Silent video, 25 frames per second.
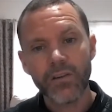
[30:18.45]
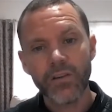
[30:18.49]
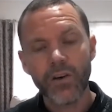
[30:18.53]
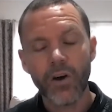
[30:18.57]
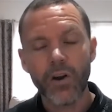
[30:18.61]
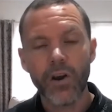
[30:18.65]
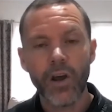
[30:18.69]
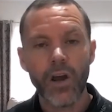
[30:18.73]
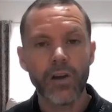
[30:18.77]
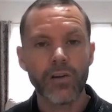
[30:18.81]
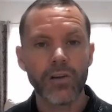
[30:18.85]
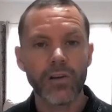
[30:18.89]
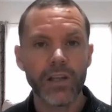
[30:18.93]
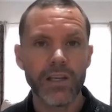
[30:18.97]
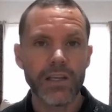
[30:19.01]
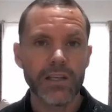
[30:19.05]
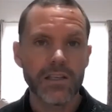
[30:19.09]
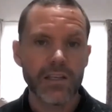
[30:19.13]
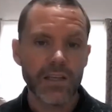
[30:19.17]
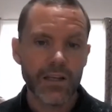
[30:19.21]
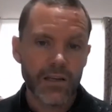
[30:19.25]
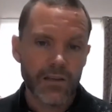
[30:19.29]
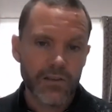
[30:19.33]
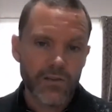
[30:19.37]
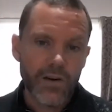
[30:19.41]
Not only
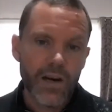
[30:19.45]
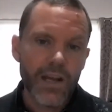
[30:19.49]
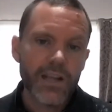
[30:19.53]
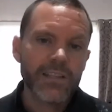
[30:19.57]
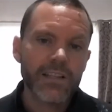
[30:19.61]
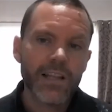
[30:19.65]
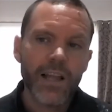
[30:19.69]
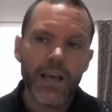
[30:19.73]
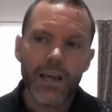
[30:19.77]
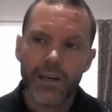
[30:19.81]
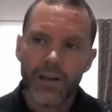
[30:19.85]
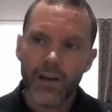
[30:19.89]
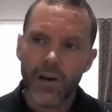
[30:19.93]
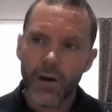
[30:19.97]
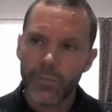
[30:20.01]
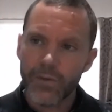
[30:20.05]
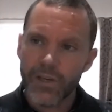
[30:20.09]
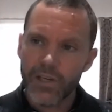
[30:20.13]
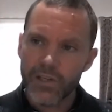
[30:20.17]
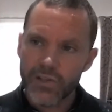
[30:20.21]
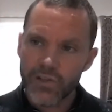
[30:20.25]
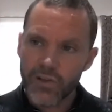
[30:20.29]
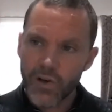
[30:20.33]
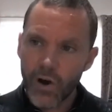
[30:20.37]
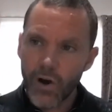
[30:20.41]
did it translate and got
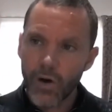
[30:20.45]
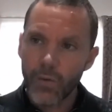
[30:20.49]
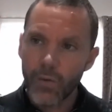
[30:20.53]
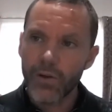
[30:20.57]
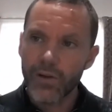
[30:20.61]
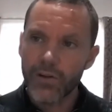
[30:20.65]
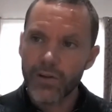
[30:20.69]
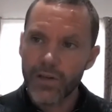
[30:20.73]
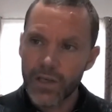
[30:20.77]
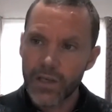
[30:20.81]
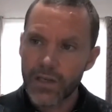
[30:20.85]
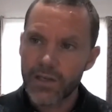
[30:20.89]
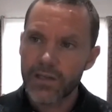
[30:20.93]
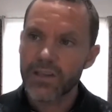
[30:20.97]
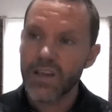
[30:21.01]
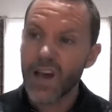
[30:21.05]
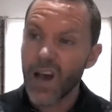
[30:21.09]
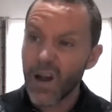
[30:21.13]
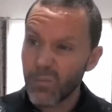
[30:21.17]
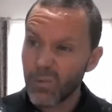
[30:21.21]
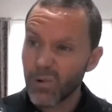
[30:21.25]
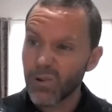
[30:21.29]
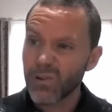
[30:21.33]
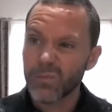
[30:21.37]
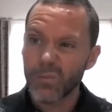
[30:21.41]
me a job, but it
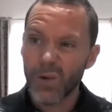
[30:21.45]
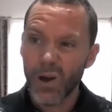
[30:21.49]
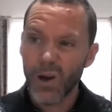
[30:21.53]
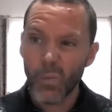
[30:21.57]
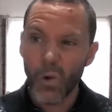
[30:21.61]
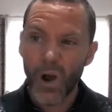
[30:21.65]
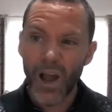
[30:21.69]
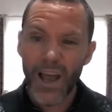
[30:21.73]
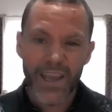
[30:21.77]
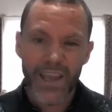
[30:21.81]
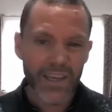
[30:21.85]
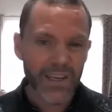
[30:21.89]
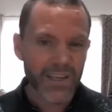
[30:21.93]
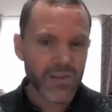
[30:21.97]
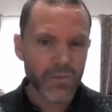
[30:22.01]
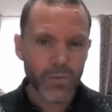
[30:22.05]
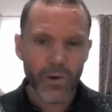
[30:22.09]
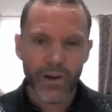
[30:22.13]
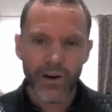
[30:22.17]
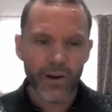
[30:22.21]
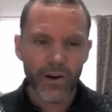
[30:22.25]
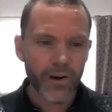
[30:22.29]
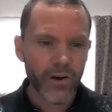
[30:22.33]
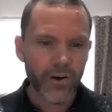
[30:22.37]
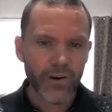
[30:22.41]
doubled my wage
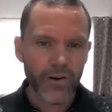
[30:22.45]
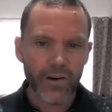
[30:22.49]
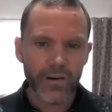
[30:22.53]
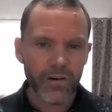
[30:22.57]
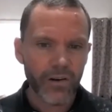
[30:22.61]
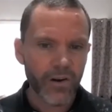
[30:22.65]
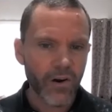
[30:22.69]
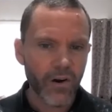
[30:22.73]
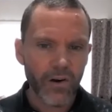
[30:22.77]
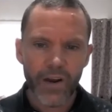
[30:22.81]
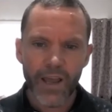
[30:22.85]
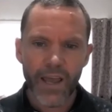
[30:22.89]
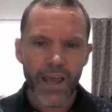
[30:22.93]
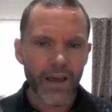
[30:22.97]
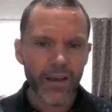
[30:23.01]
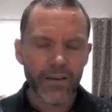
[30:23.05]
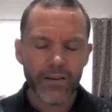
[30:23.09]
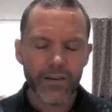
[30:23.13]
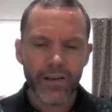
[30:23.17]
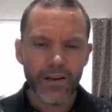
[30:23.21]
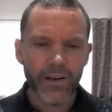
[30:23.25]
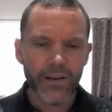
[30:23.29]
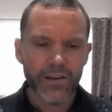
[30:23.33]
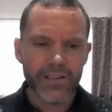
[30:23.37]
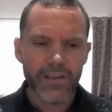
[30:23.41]
when I got
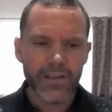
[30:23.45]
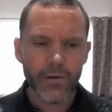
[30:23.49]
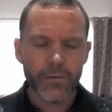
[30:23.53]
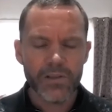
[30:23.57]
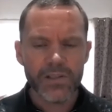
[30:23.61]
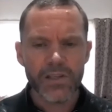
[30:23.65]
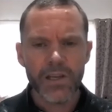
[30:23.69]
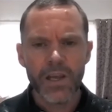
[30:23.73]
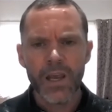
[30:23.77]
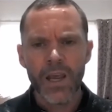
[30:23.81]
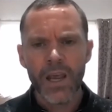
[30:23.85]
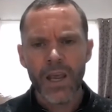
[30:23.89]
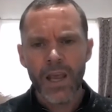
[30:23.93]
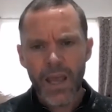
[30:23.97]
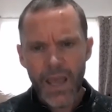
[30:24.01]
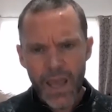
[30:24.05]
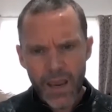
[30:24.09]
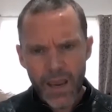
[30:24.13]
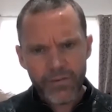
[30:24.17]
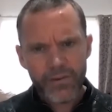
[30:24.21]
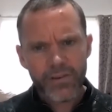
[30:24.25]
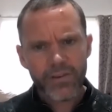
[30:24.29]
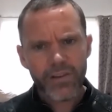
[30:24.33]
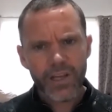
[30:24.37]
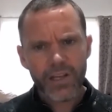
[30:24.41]
out, So it was,
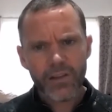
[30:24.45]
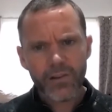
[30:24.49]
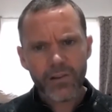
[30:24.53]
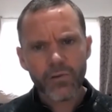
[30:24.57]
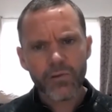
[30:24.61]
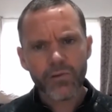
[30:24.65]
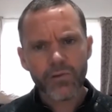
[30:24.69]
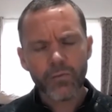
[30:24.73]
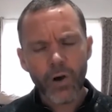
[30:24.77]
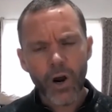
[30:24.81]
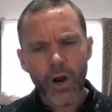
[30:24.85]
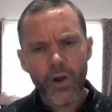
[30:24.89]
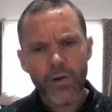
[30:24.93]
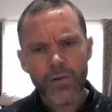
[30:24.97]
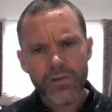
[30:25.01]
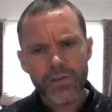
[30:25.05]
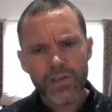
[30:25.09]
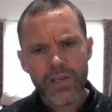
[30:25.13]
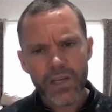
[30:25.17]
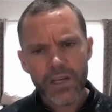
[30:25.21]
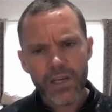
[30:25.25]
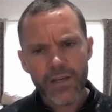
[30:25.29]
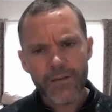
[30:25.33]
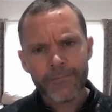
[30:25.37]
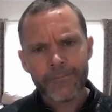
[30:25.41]
everything looked
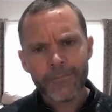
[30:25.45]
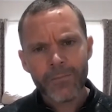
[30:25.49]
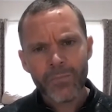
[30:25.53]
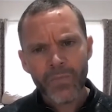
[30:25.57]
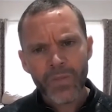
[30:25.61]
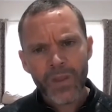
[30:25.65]
rosy.